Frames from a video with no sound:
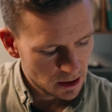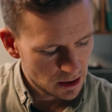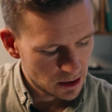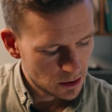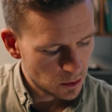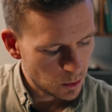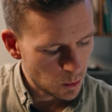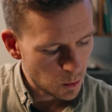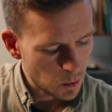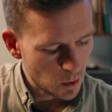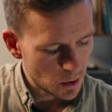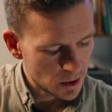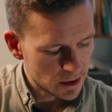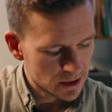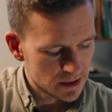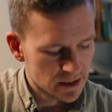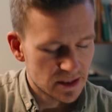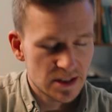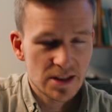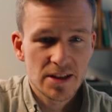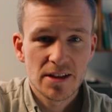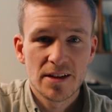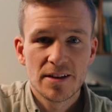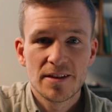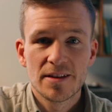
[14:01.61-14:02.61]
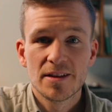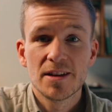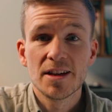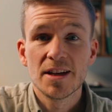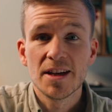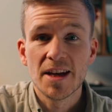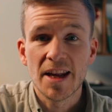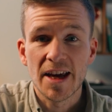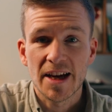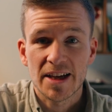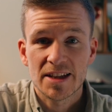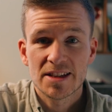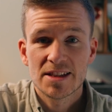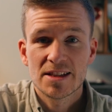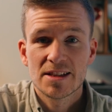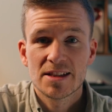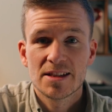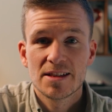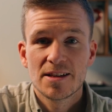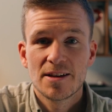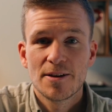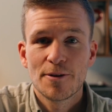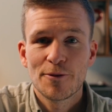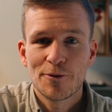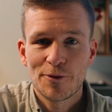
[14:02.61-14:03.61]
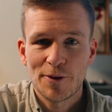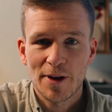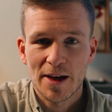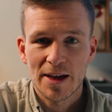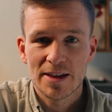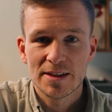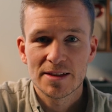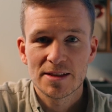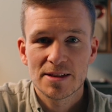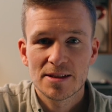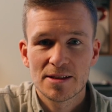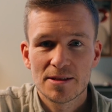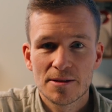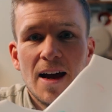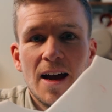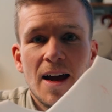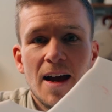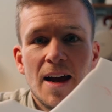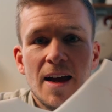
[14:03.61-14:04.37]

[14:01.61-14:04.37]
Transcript: towards the next phase.